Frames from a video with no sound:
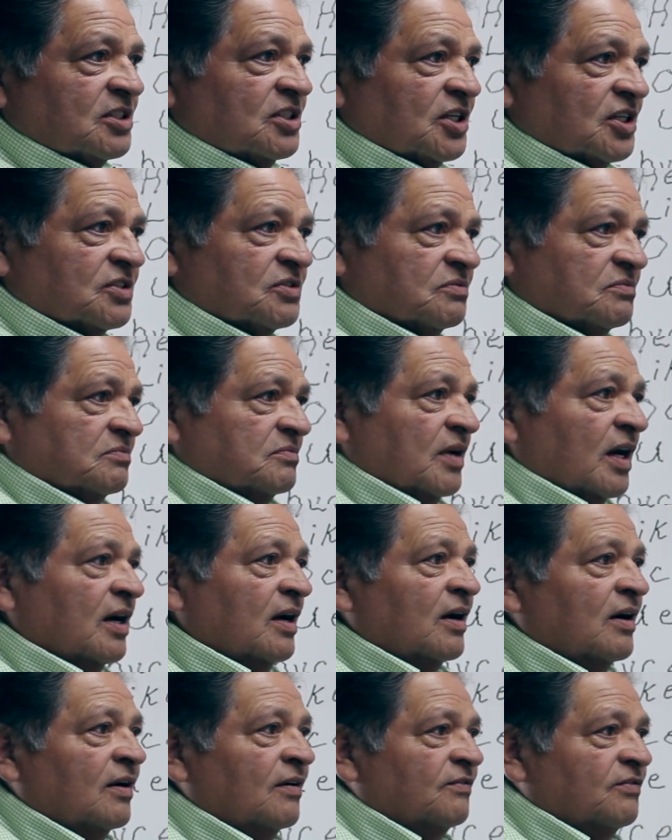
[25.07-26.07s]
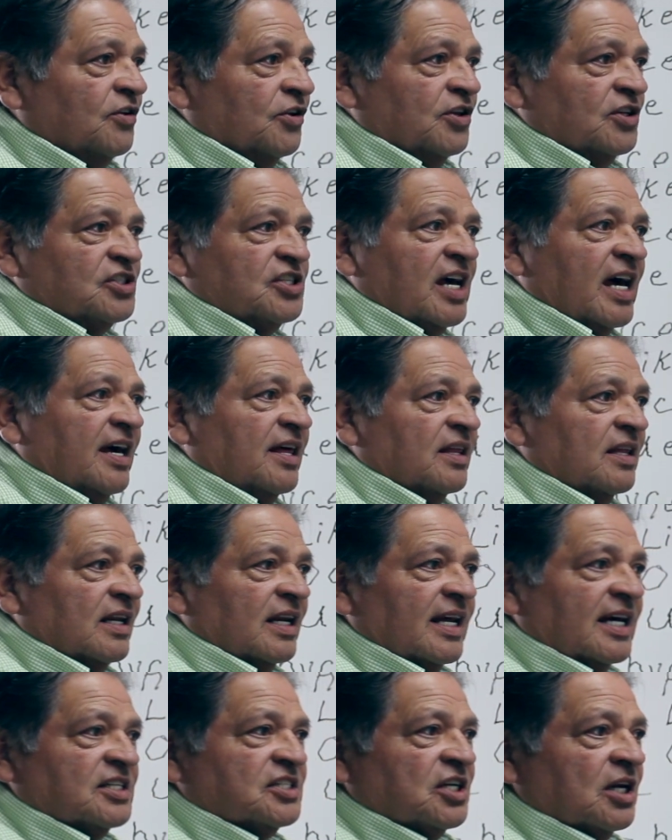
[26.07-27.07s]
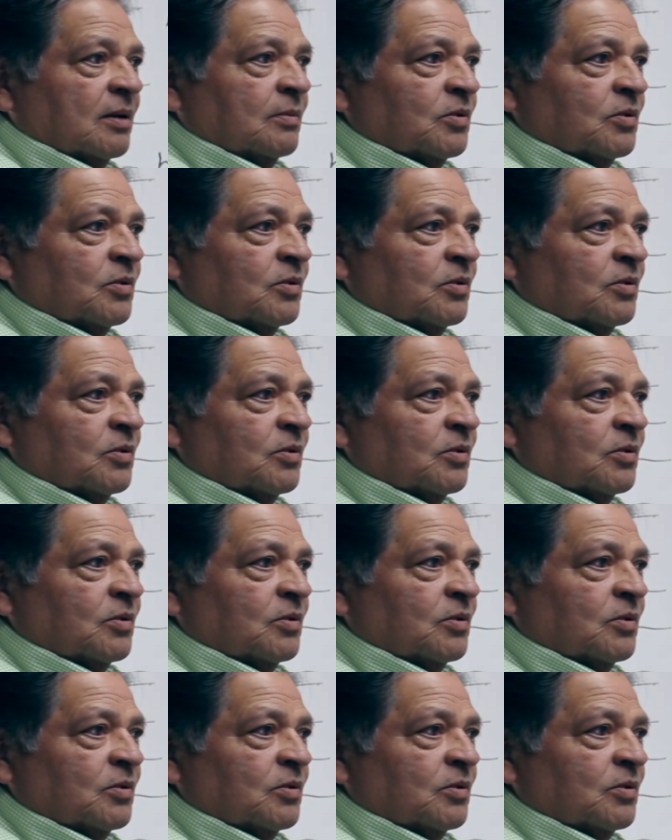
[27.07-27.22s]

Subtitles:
Just for the sake of the lesson,